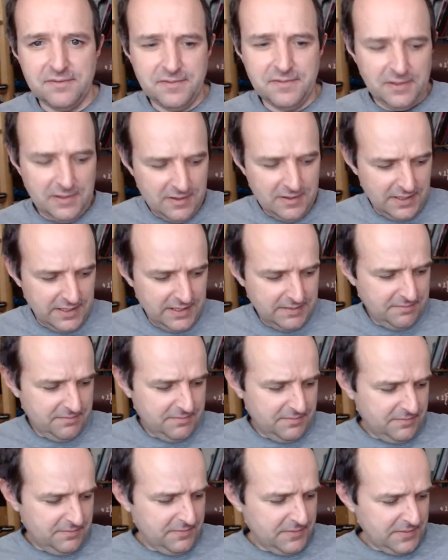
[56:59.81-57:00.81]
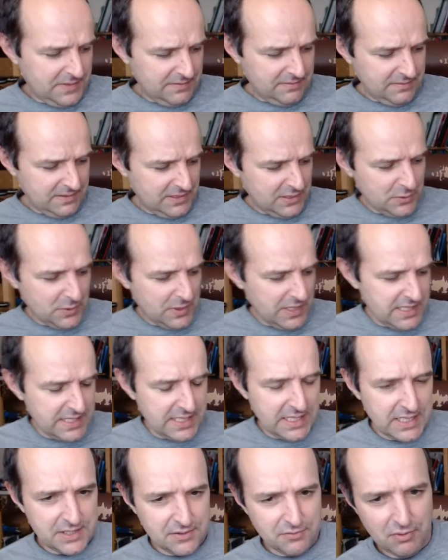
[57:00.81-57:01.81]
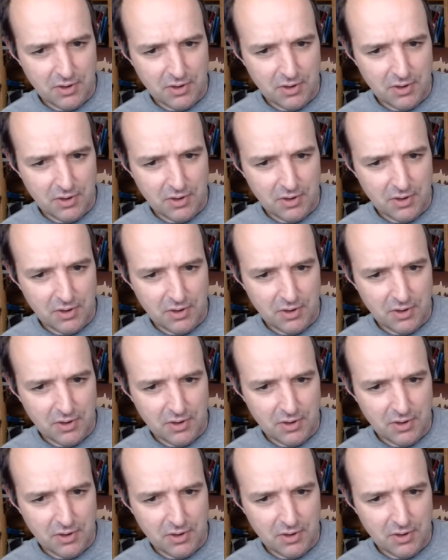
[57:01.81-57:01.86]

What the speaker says: for like 26